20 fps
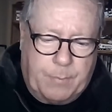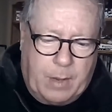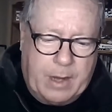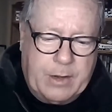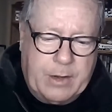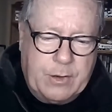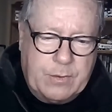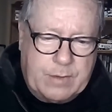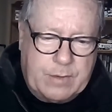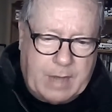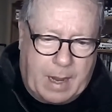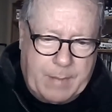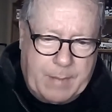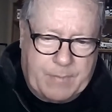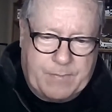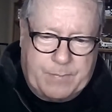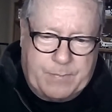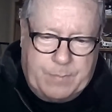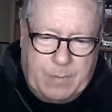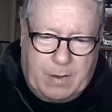brand new type
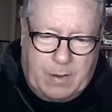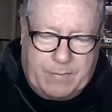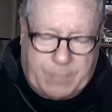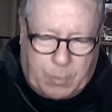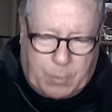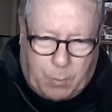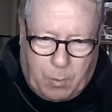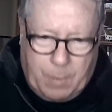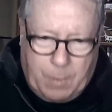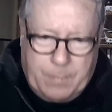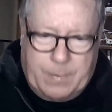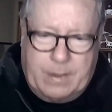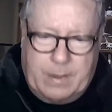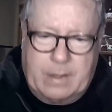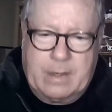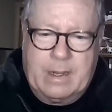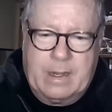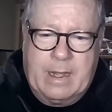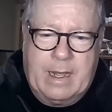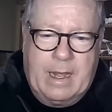of, of
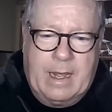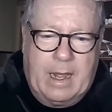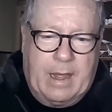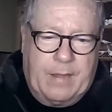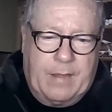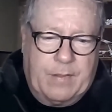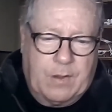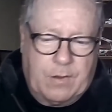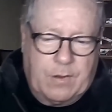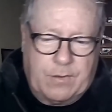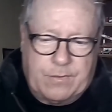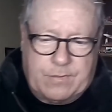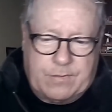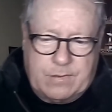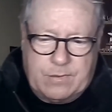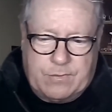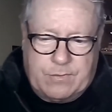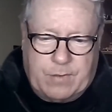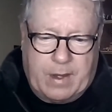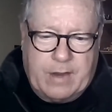equipment in those
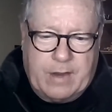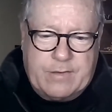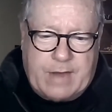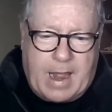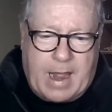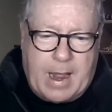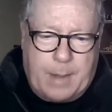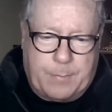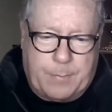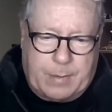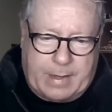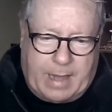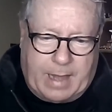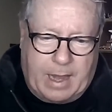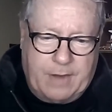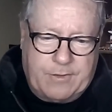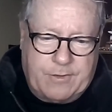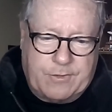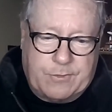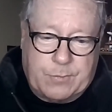drainage
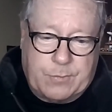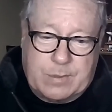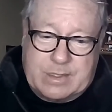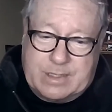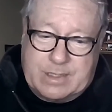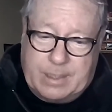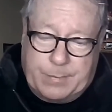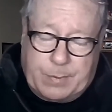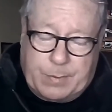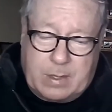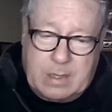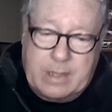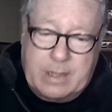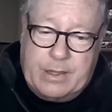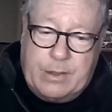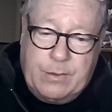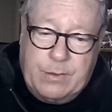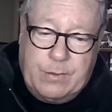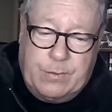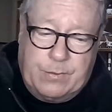applications. We
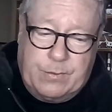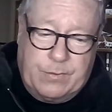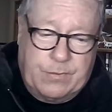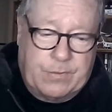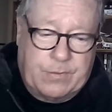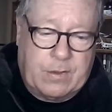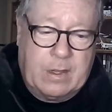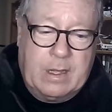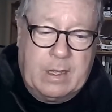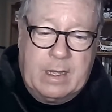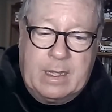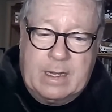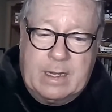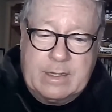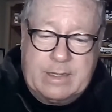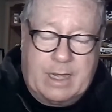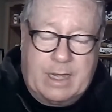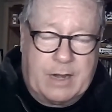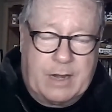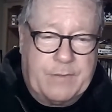typically use
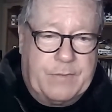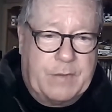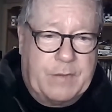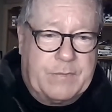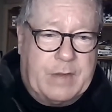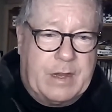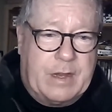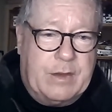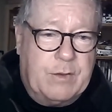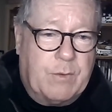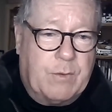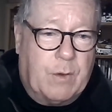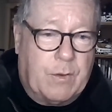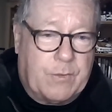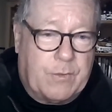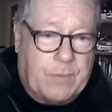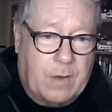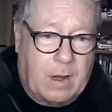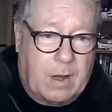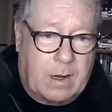ten or fifteen year
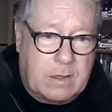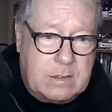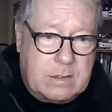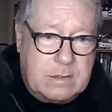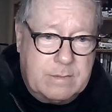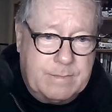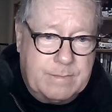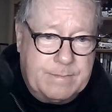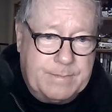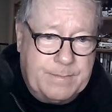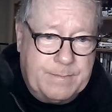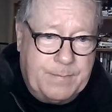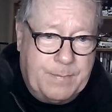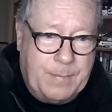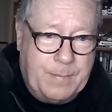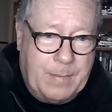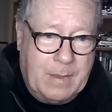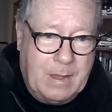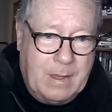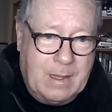old trucks.
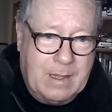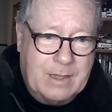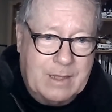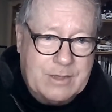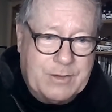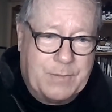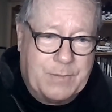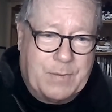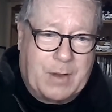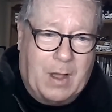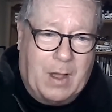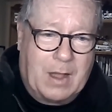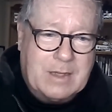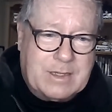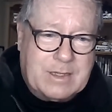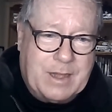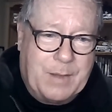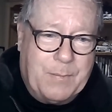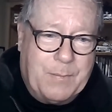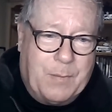So from a
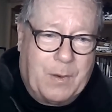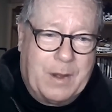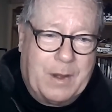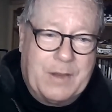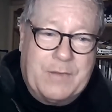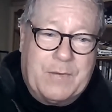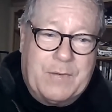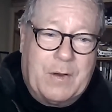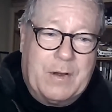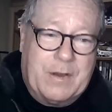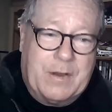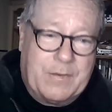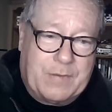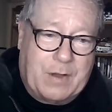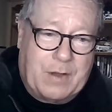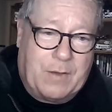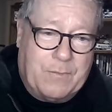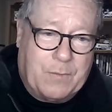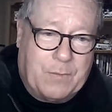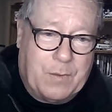cost standpoint, it's very
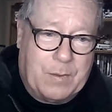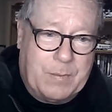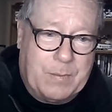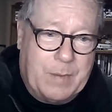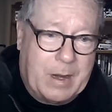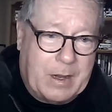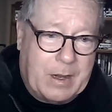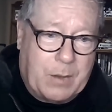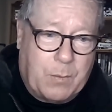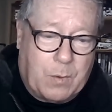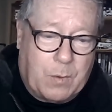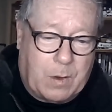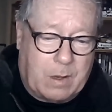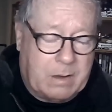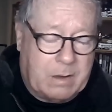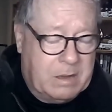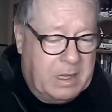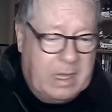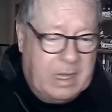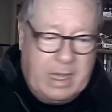difficult for them to make it work.
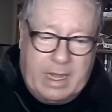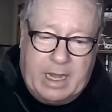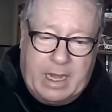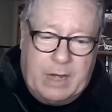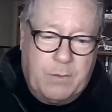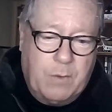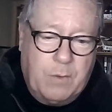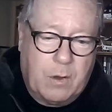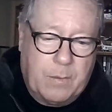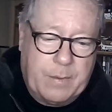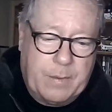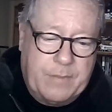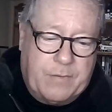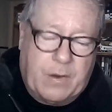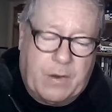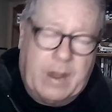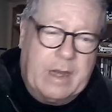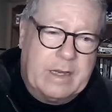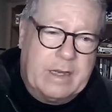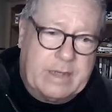And it will be
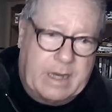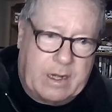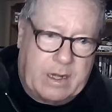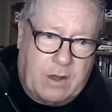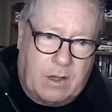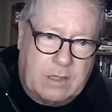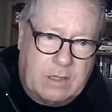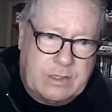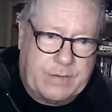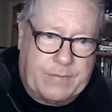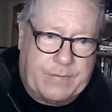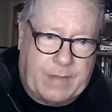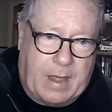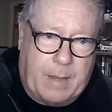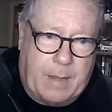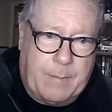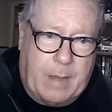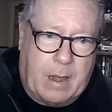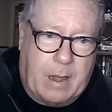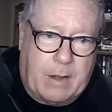for any technology for
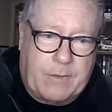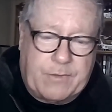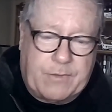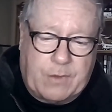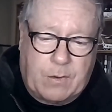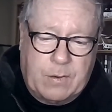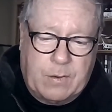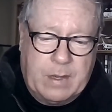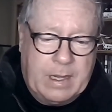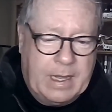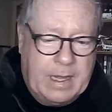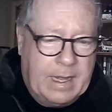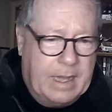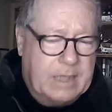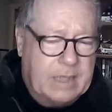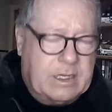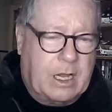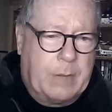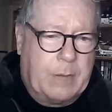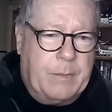that matter. So
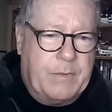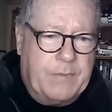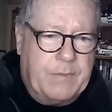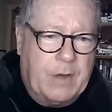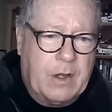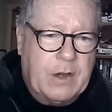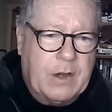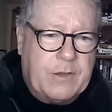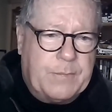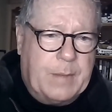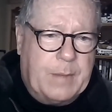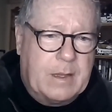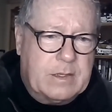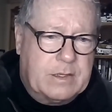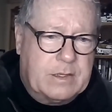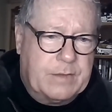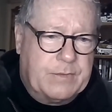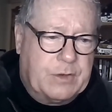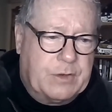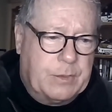it's going to be very
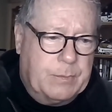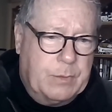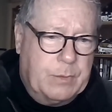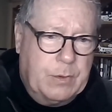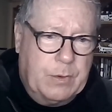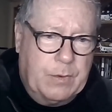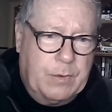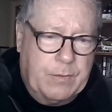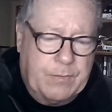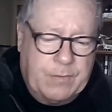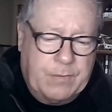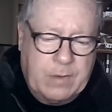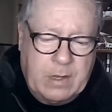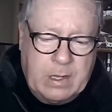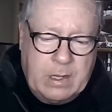expensive to move,